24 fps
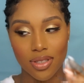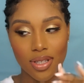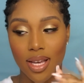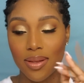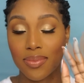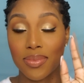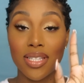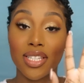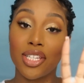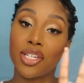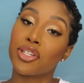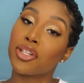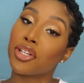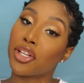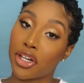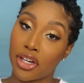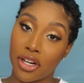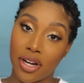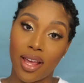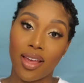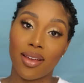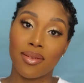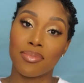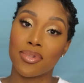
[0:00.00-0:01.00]
I'm still
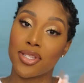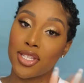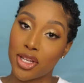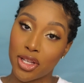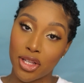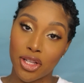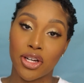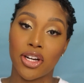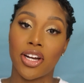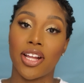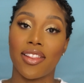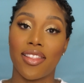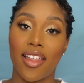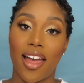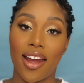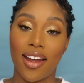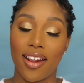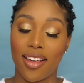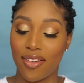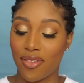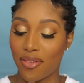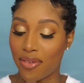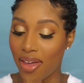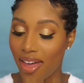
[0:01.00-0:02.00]
learning
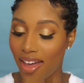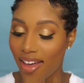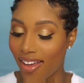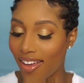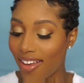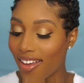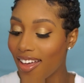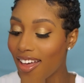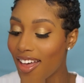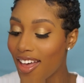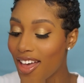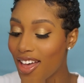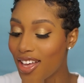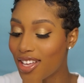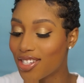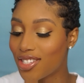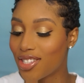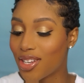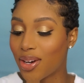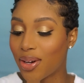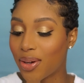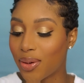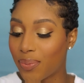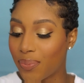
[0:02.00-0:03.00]
lighting, okay?
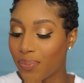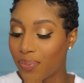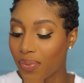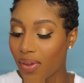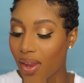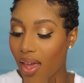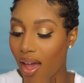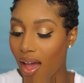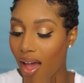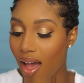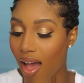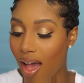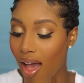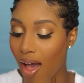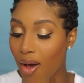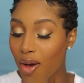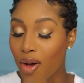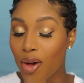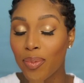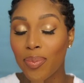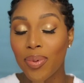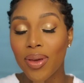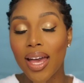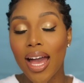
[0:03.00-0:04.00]
So I
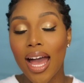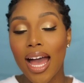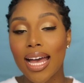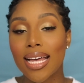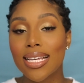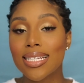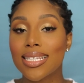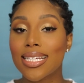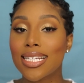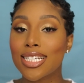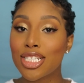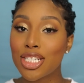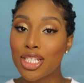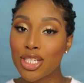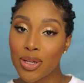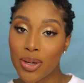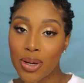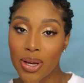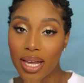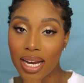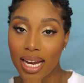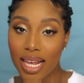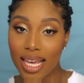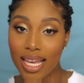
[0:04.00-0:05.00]
hope you guys
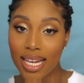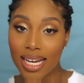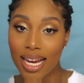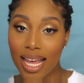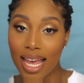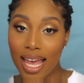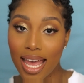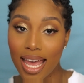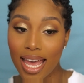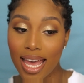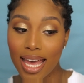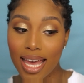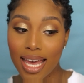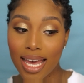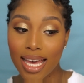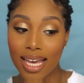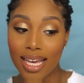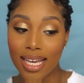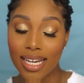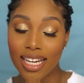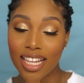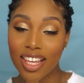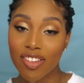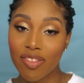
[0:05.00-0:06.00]
enjoyed it,
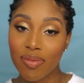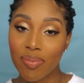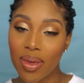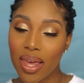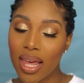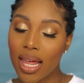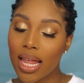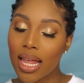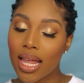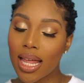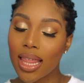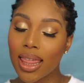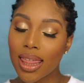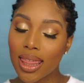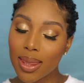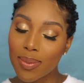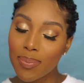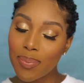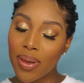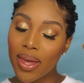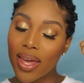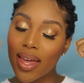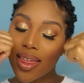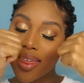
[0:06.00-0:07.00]
and give me a
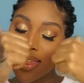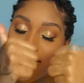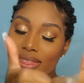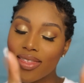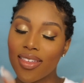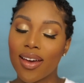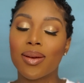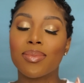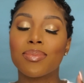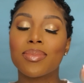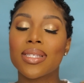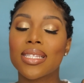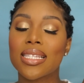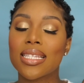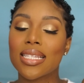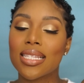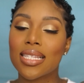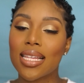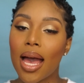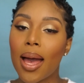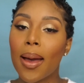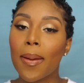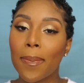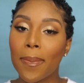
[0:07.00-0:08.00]
big
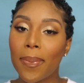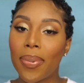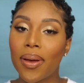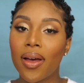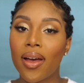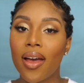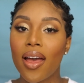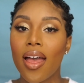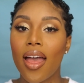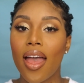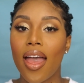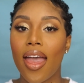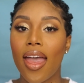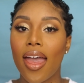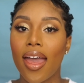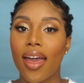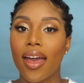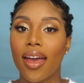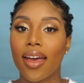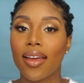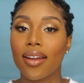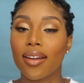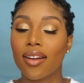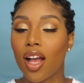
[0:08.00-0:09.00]
thumbs up
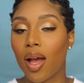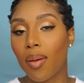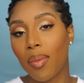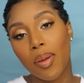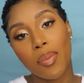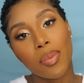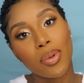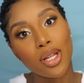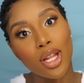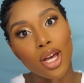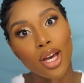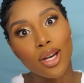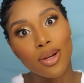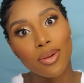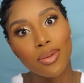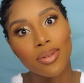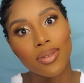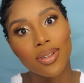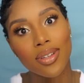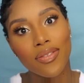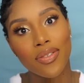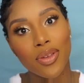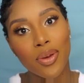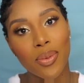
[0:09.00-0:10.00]
and comment
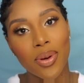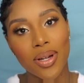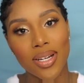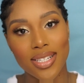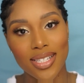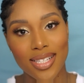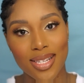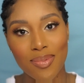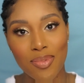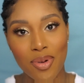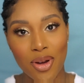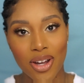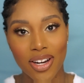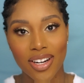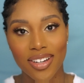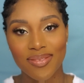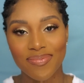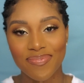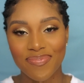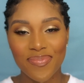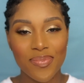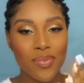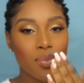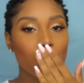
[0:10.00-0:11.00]
below if you want to see more.
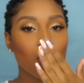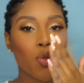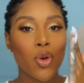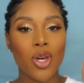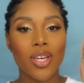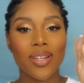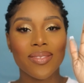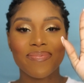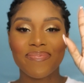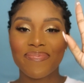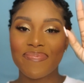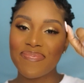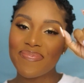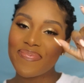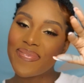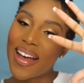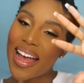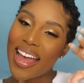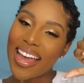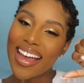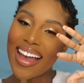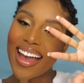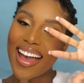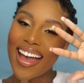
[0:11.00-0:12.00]
Bye